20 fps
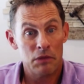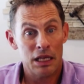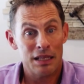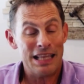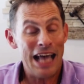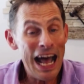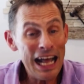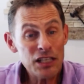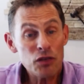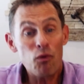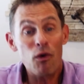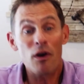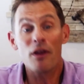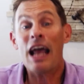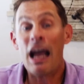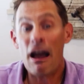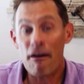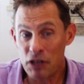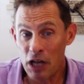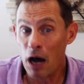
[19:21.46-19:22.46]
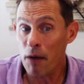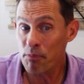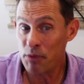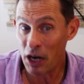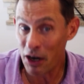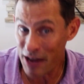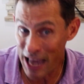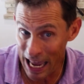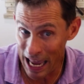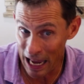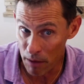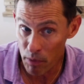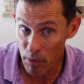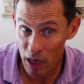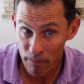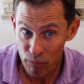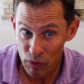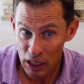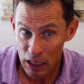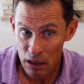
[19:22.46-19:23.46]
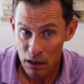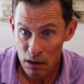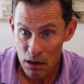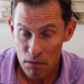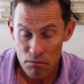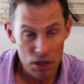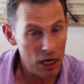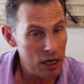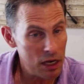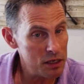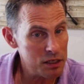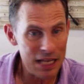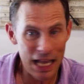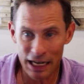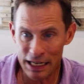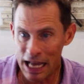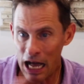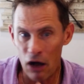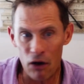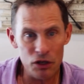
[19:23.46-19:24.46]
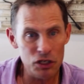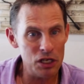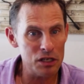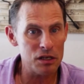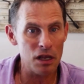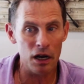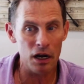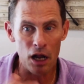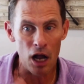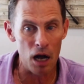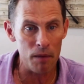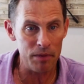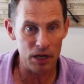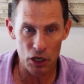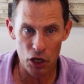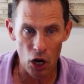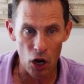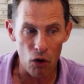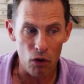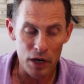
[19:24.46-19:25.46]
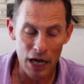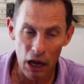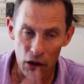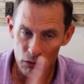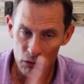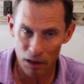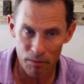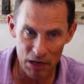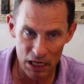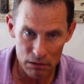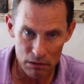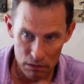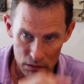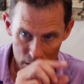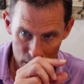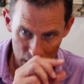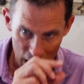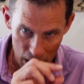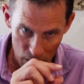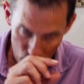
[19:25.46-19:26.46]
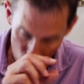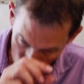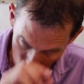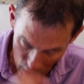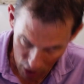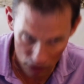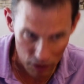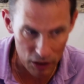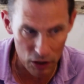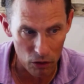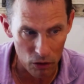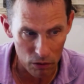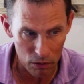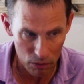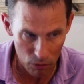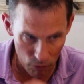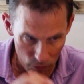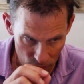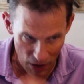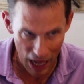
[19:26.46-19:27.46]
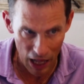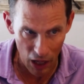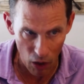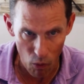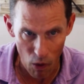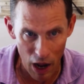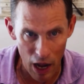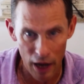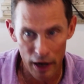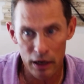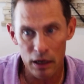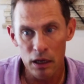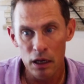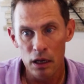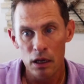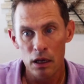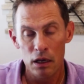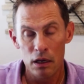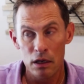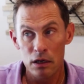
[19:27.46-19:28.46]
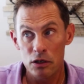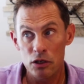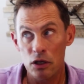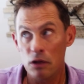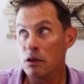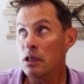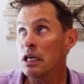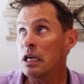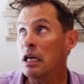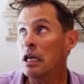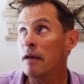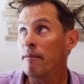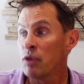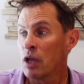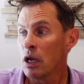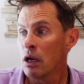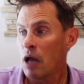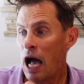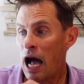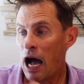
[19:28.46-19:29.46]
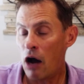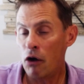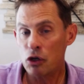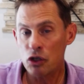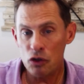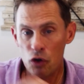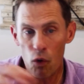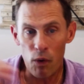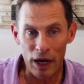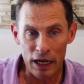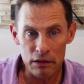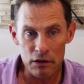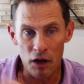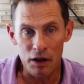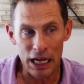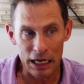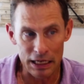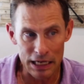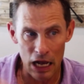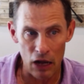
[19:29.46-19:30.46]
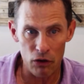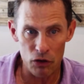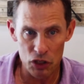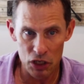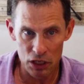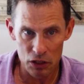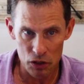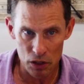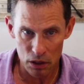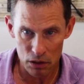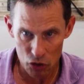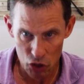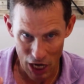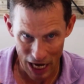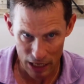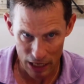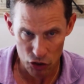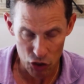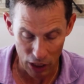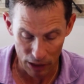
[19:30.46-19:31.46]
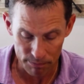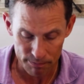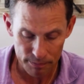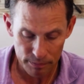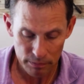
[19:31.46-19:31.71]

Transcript: That's where they have to up their game, because technology is going to come and go. Now, let me take one little follow on to how quick the technology is changing.